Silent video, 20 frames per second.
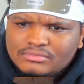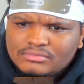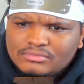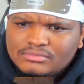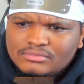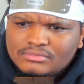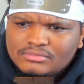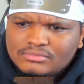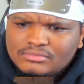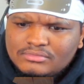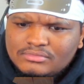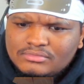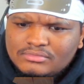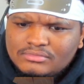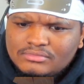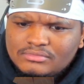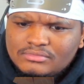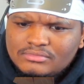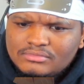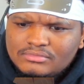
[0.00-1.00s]

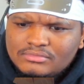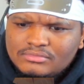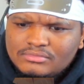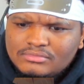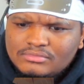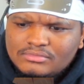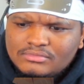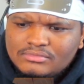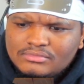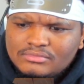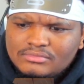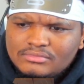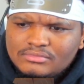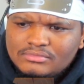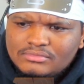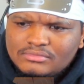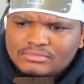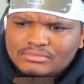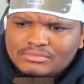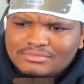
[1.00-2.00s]

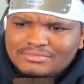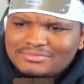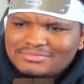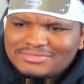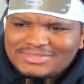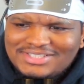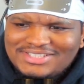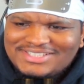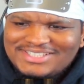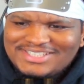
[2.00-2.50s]
This person isn't speaking.